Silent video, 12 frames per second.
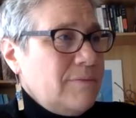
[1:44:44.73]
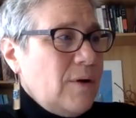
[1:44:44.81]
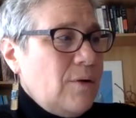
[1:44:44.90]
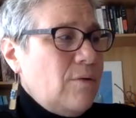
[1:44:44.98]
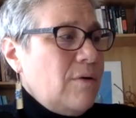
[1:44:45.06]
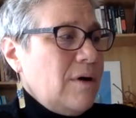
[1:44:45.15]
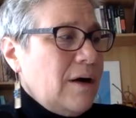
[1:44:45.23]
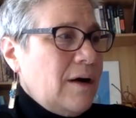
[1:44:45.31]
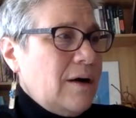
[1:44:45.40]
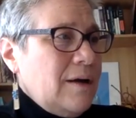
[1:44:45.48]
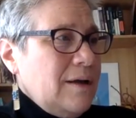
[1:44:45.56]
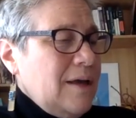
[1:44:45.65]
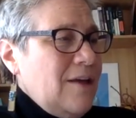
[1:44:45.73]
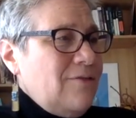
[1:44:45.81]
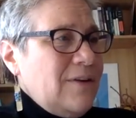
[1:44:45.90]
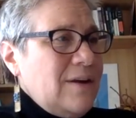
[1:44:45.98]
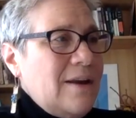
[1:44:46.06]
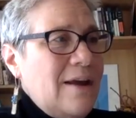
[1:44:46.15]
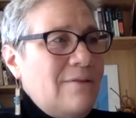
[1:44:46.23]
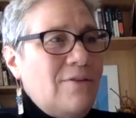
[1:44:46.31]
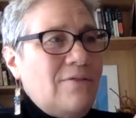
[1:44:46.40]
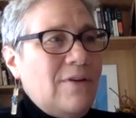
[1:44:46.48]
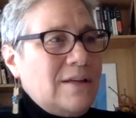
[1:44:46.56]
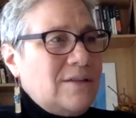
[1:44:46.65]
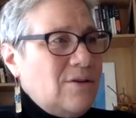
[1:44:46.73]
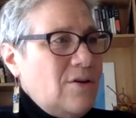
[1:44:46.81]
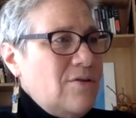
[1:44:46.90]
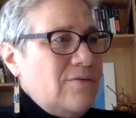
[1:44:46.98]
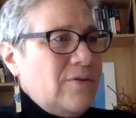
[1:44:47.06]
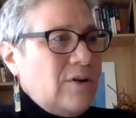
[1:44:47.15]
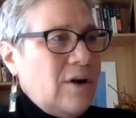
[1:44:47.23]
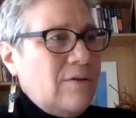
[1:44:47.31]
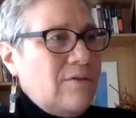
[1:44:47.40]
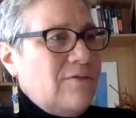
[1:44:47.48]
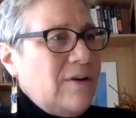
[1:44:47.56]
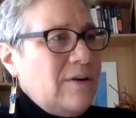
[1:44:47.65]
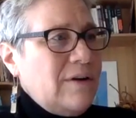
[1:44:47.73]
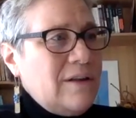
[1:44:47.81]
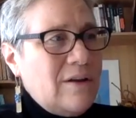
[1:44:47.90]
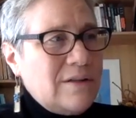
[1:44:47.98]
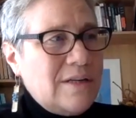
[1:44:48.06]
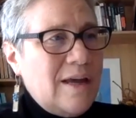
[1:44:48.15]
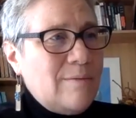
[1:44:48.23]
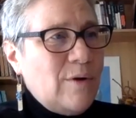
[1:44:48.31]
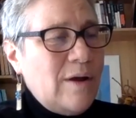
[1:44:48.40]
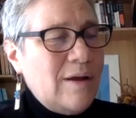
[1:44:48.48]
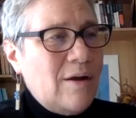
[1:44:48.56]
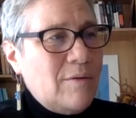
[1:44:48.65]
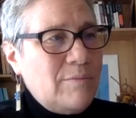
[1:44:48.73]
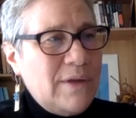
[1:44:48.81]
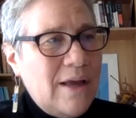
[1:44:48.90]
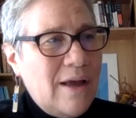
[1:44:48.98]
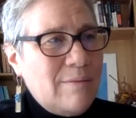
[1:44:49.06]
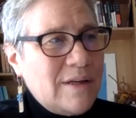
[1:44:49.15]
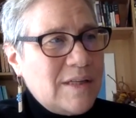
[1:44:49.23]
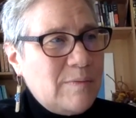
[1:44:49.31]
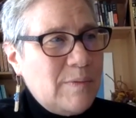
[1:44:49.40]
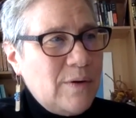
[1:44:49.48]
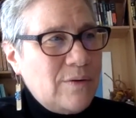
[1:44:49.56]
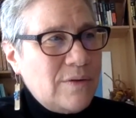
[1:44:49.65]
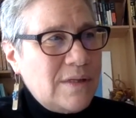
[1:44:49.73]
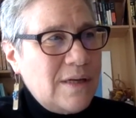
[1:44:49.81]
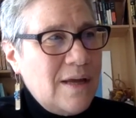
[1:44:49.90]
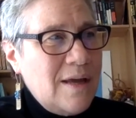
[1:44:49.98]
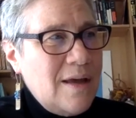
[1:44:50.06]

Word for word: or if enough of us over a very long time are, are, become exposed.